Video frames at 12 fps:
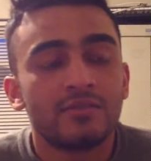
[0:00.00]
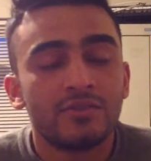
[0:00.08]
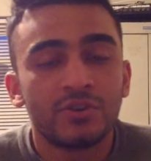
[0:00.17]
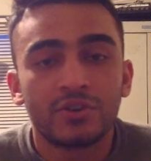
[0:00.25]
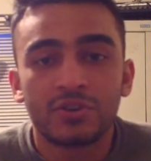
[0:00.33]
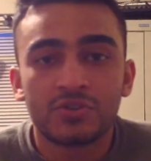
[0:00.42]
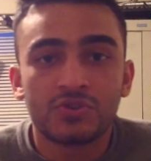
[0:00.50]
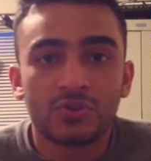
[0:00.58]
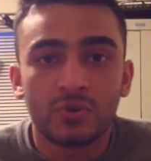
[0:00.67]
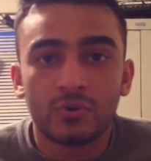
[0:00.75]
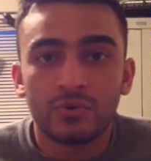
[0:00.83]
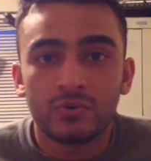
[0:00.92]
you're going to
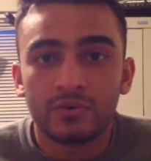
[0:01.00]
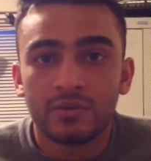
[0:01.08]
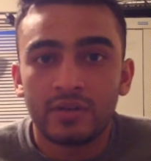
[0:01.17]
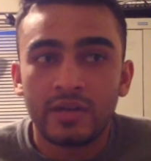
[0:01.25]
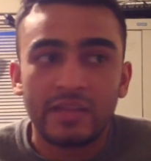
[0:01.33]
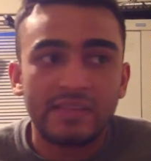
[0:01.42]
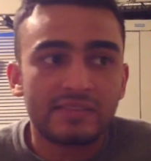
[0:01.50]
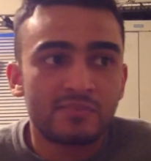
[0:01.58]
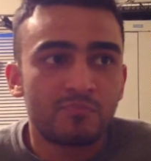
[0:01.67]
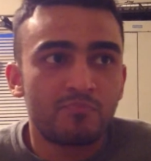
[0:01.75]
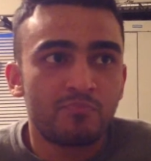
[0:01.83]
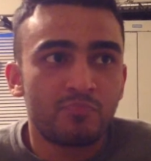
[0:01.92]
struggle.
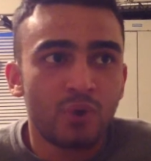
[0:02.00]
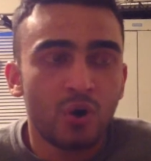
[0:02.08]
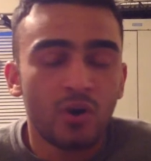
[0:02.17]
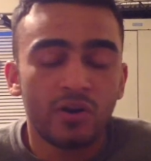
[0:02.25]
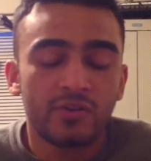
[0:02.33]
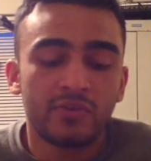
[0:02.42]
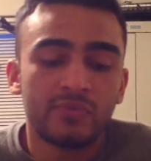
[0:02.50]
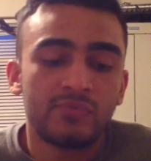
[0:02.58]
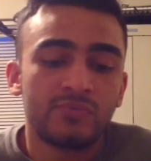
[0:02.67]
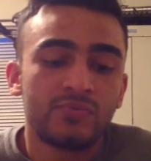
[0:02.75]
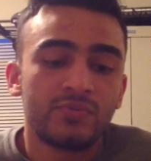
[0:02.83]
It's part of,